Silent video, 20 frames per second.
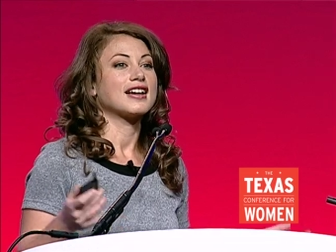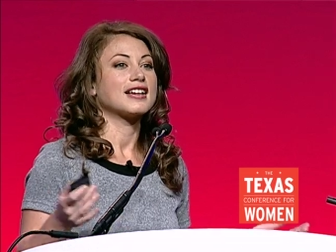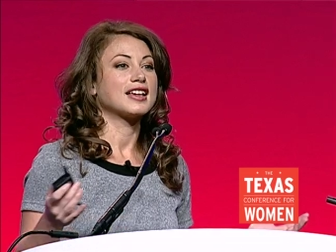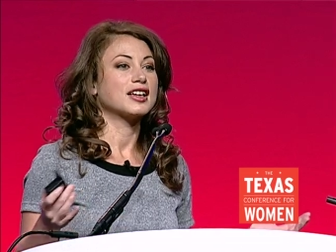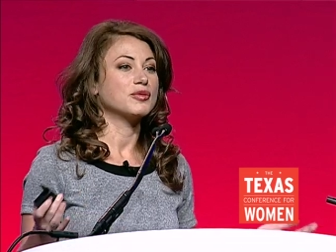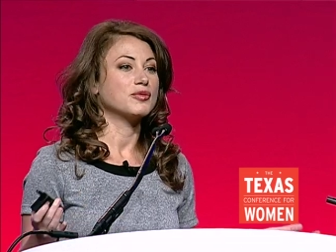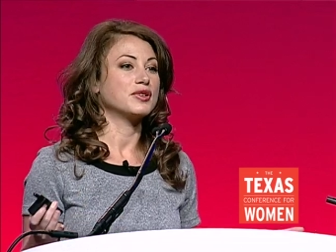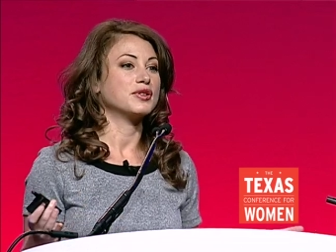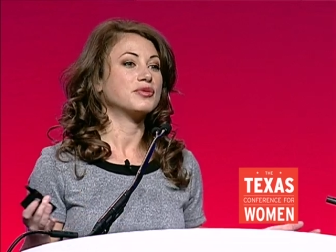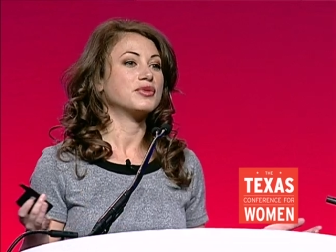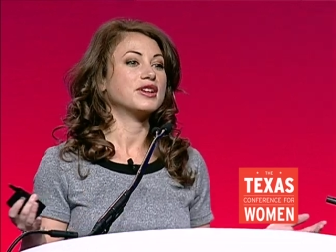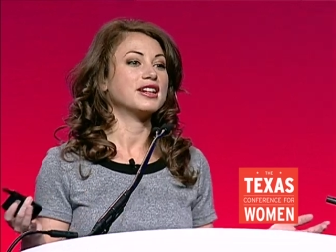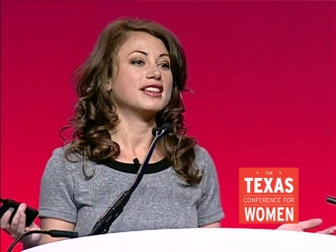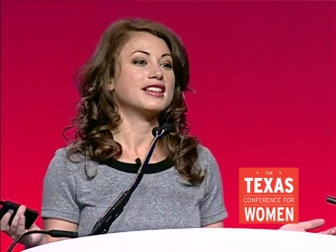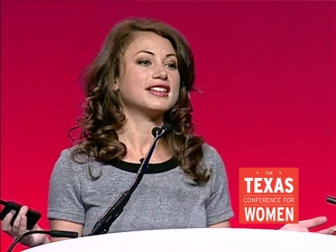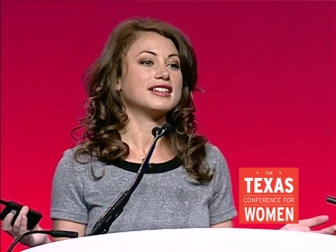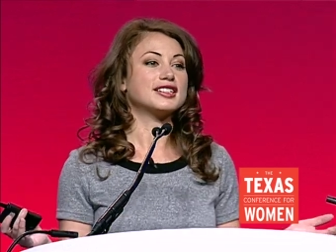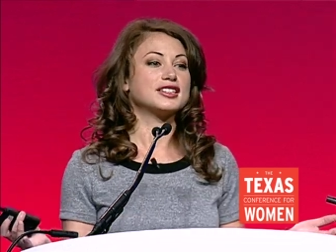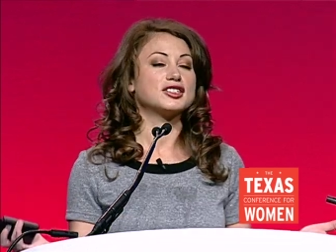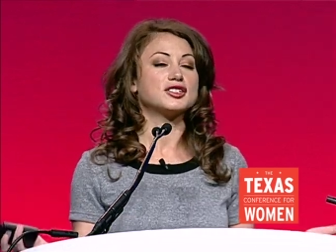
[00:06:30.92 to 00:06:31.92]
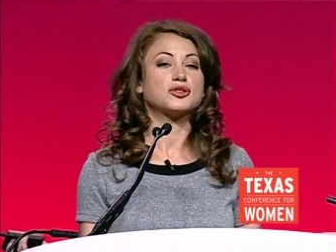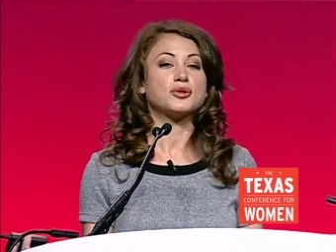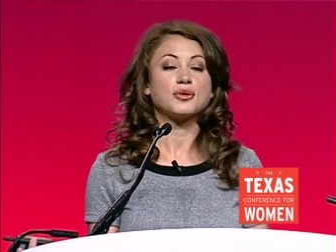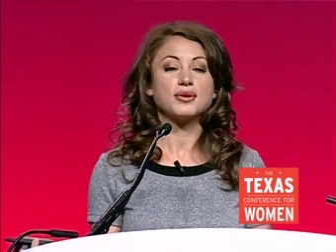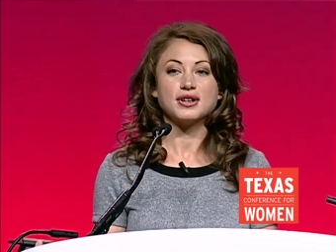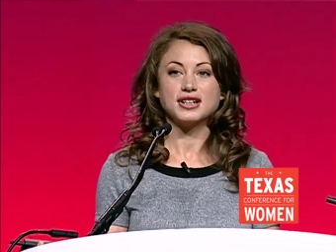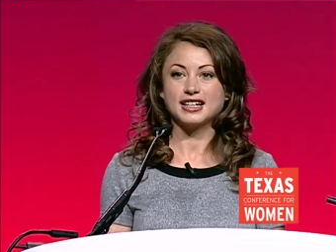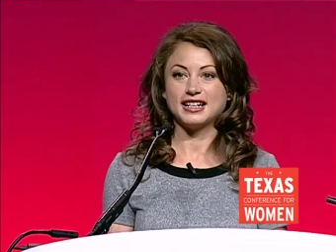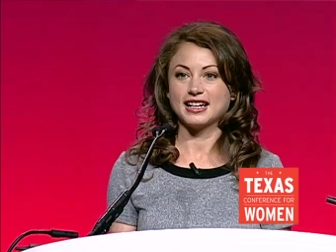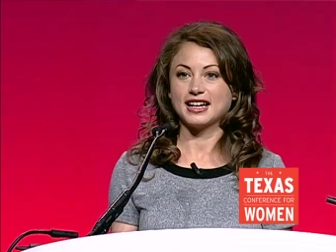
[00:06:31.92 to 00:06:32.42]
Can we read this
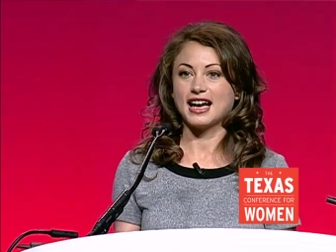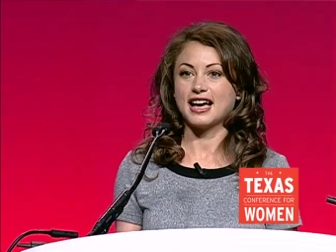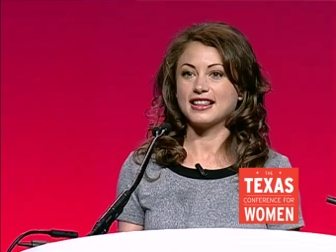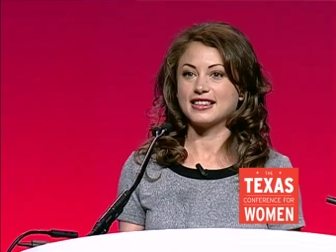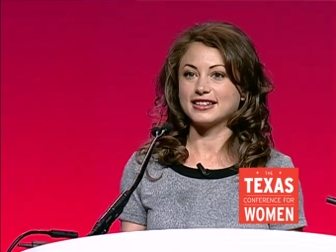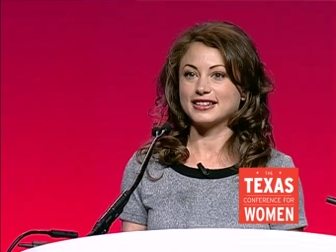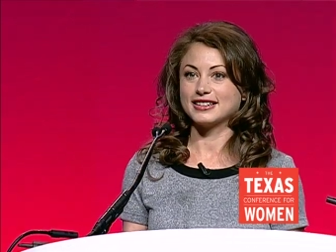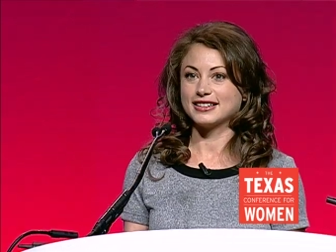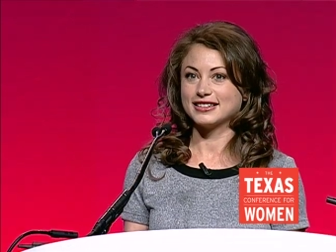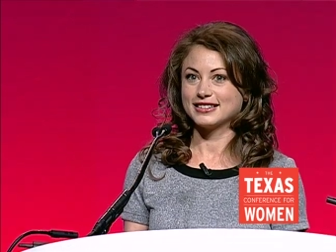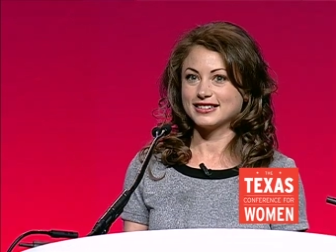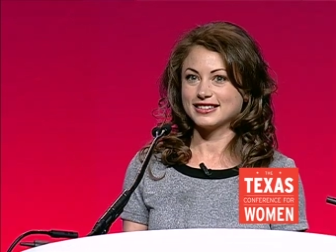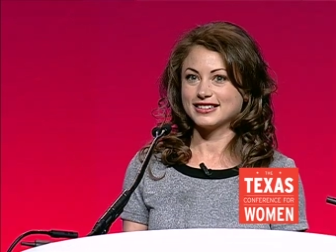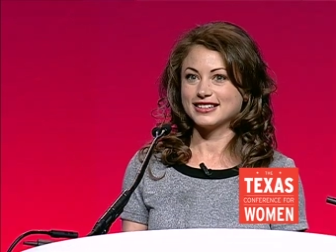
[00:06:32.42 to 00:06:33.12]
story together?